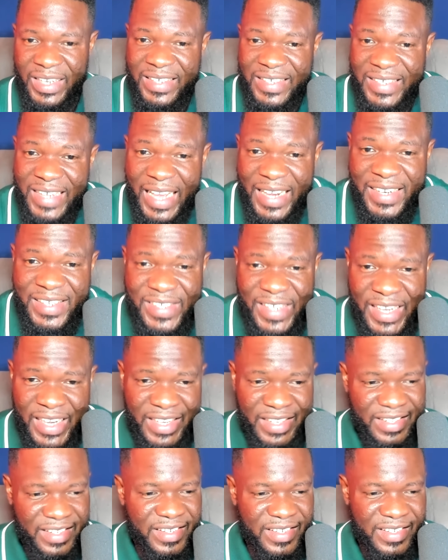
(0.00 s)
That is
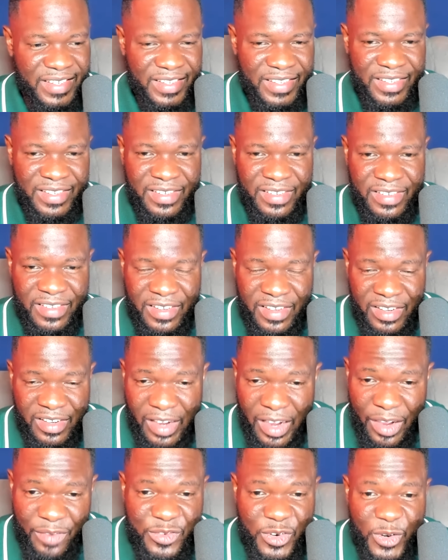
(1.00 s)
it.
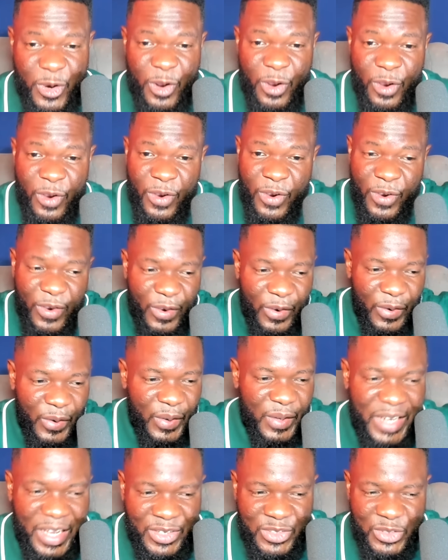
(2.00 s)
After all
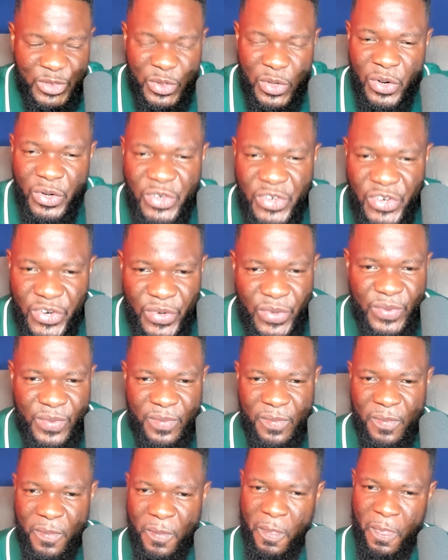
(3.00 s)
that you go through,
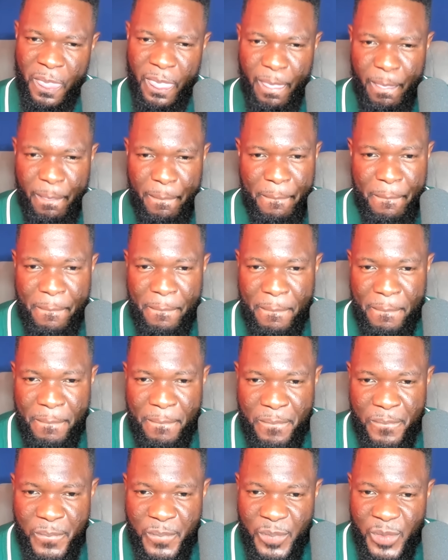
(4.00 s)

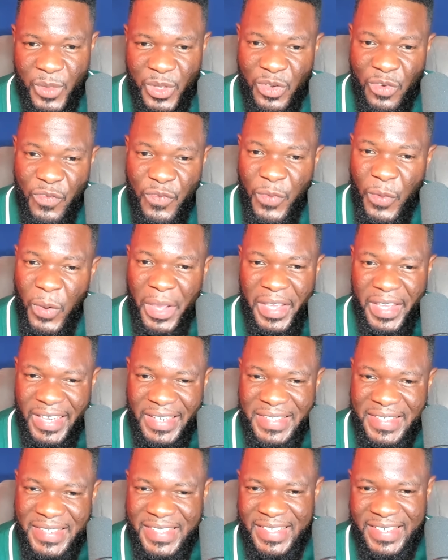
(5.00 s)
you
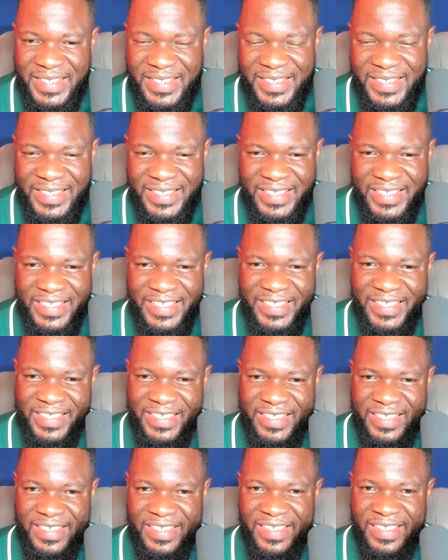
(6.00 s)
forget
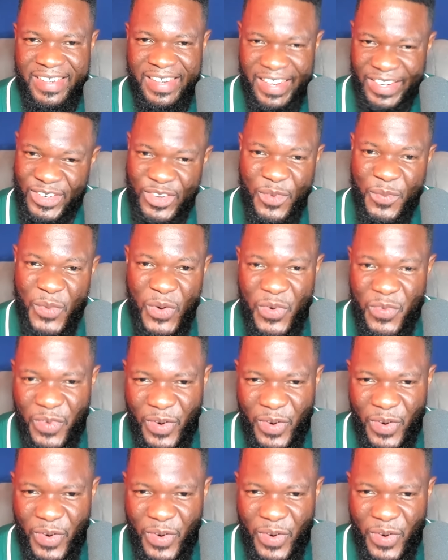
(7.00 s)
and you move